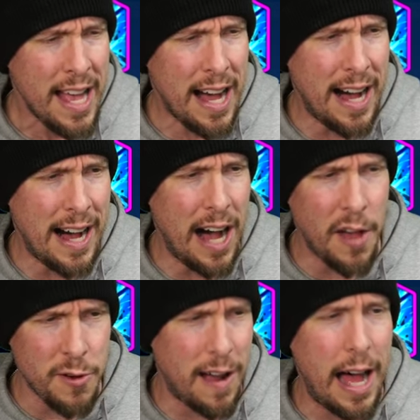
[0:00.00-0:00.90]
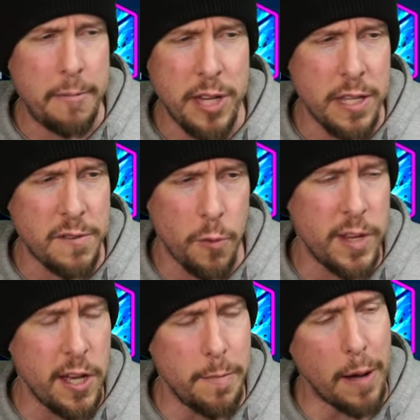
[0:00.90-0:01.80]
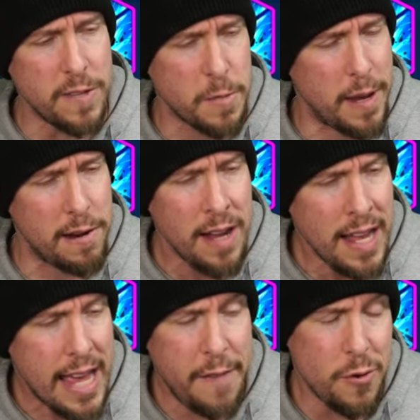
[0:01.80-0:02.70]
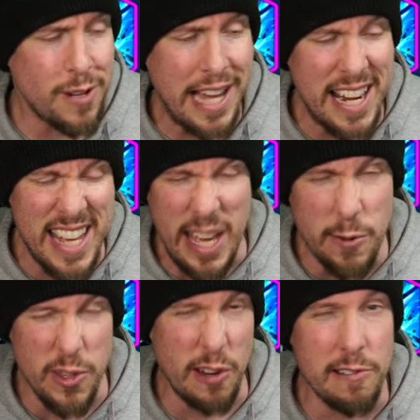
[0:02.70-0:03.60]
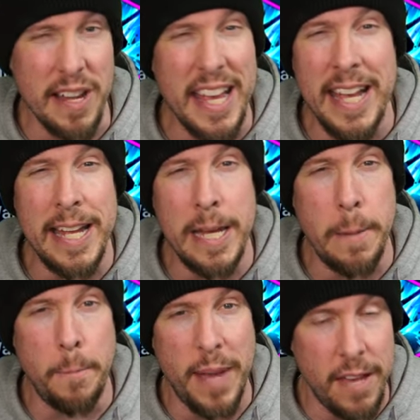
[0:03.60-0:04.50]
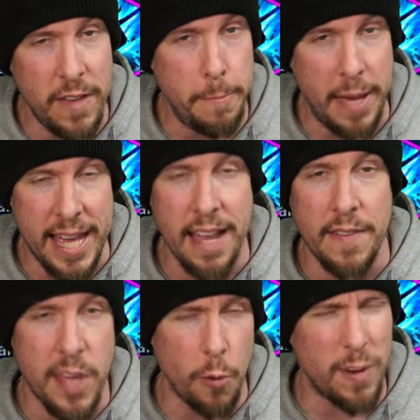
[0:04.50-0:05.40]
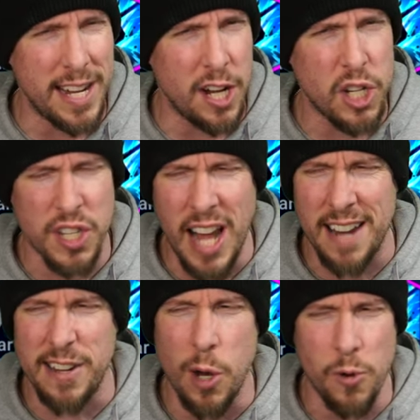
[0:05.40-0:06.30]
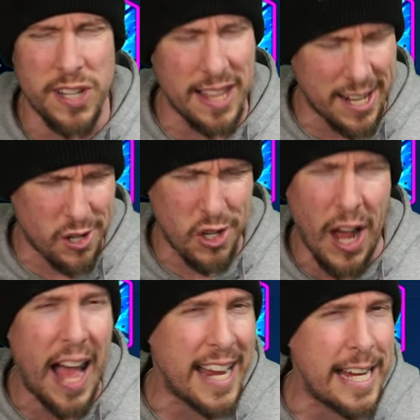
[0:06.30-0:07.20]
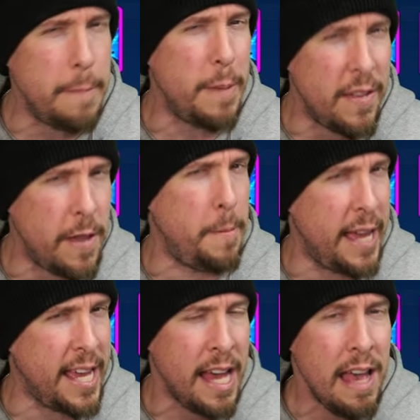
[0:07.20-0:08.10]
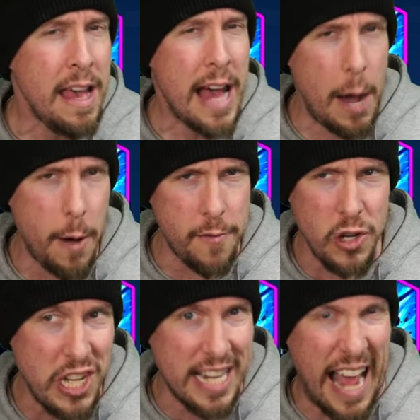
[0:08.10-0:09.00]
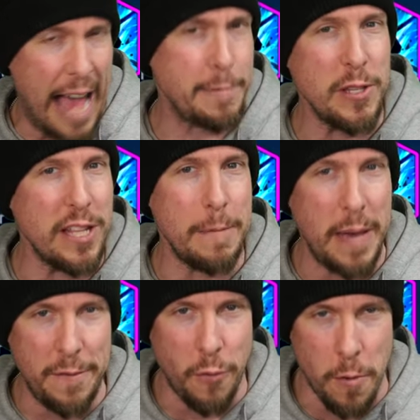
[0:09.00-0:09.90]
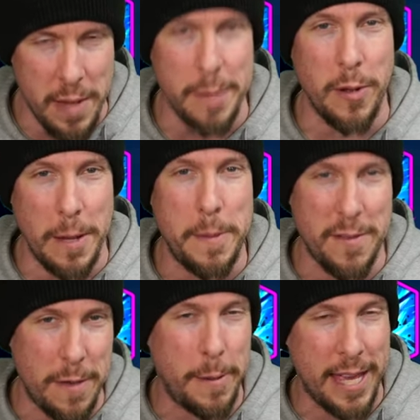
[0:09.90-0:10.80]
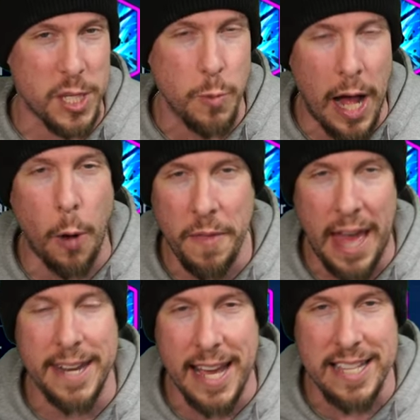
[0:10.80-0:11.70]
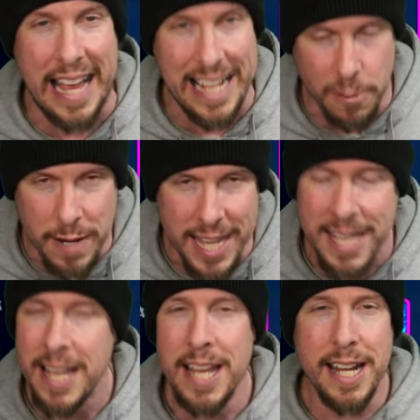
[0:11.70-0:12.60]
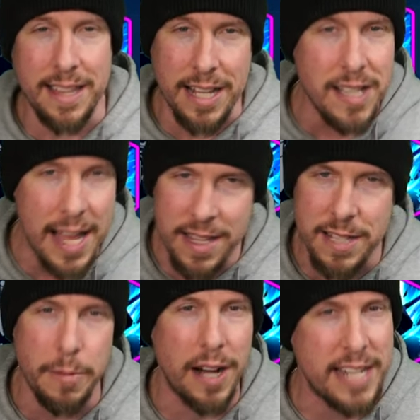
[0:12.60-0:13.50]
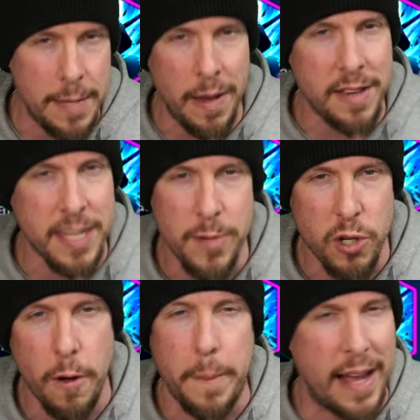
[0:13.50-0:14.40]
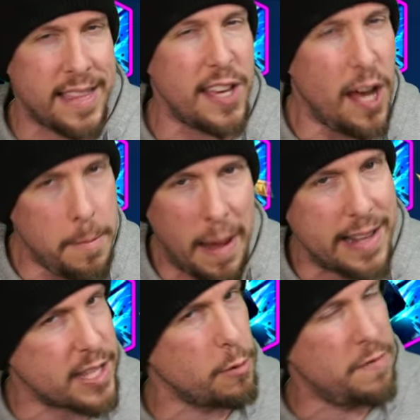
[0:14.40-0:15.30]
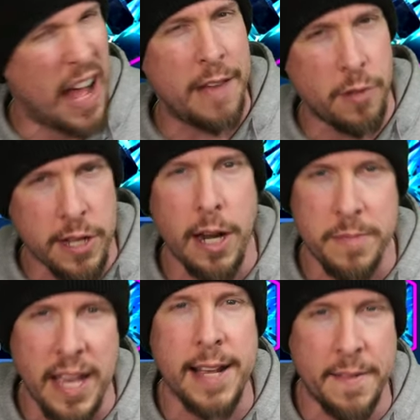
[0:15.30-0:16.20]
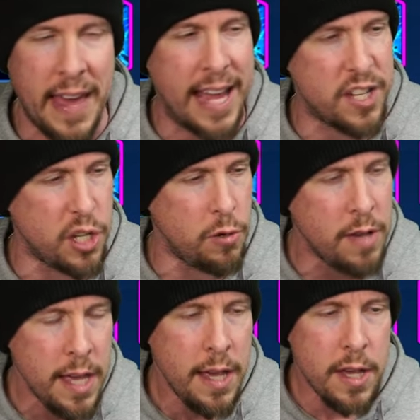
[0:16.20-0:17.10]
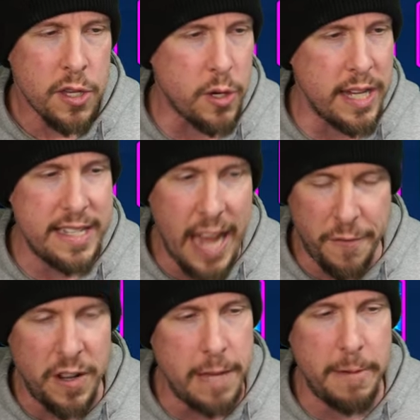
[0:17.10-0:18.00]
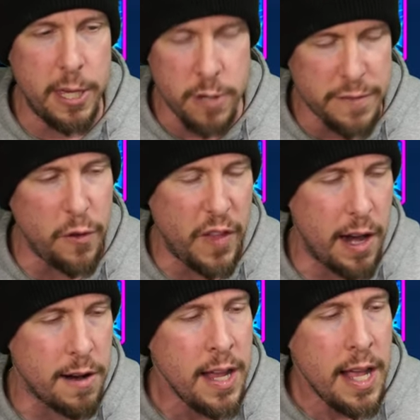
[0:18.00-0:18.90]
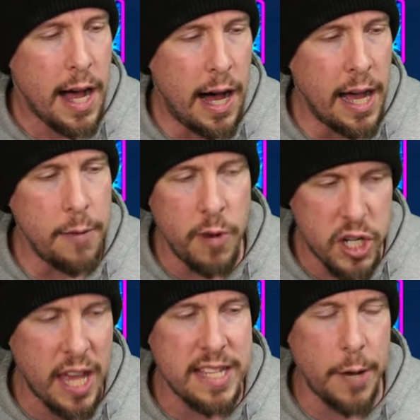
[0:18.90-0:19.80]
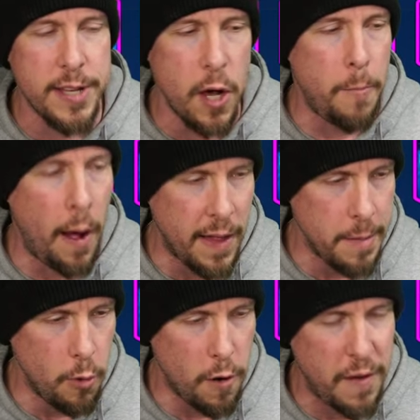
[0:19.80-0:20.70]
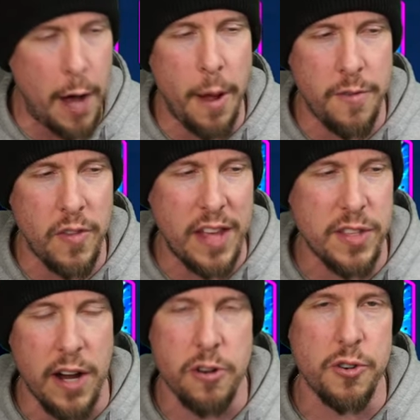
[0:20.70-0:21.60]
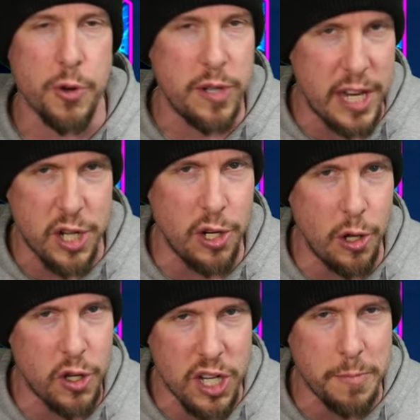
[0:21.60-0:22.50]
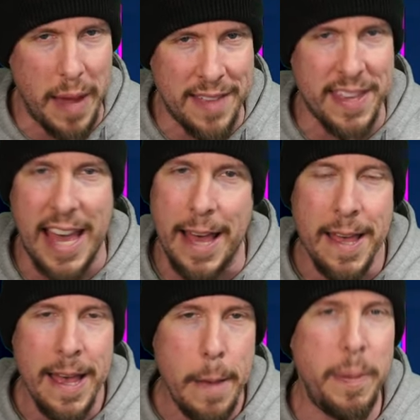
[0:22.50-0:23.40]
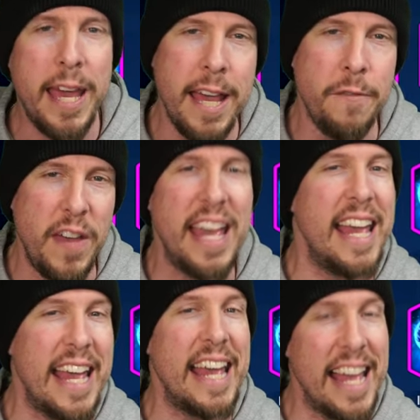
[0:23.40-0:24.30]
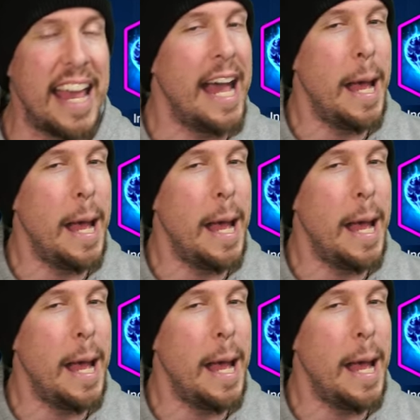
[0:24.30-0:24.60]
uh, other options for Riho Bonespear, if you are gonna use her in PvP in the arena, she's not known to like shine in PvP. However, she can absolutely be formidable in PvP as well with that nice A3, get the cleanse, the block debuff, I'm gonna do a Python minus the revival, you know what I'm saying, on the A2. So it can definitely be useful there, uh, in which case I would go polymorph. However, that's not her traditional. She's mainly a PvE